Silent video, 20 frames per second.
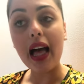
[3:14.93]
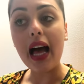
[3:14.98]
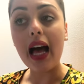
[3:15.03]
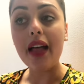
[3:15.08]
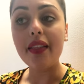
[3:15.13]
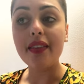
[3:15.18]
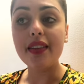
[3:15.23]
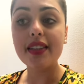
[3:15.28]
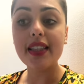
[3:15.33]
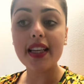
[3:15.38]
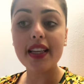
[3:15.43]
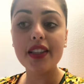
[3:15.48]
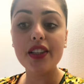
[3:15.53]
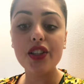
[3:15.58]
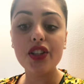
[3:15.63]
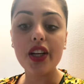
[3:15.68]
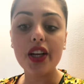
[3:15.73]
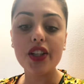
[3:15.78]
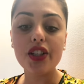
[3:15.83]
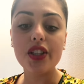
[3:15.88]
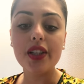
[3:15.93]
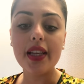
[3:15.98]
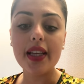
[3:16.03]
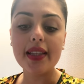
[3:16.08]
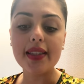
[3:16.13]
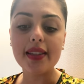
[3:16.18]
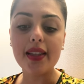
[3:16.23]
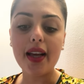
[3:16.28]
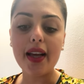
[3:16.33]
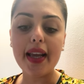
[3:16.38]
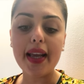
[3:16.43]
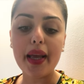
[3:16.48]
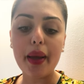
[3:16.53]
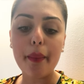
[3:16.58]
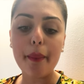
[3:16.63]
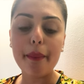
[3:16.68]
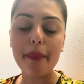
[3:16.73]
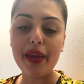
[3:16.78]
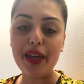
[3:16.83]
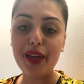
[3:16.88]
and the second injection is like
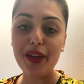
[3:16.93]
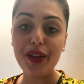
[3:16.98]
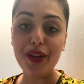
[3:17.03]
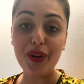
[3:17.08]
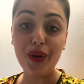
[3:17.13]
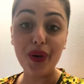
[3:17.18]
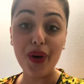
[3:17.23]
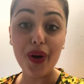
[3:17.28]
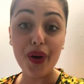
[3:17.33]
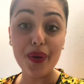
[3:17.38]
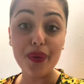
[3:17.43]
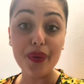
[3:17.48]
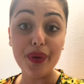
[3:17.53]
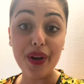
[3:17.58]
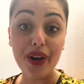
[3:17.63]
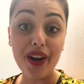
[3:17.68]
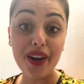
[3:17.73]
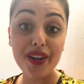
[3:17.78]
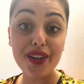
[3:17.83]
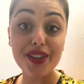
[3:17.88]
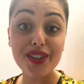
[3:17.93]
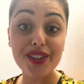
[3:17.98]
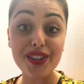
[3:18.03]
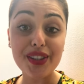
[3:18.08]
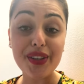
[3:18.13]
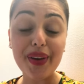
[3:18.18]
being your own nurse.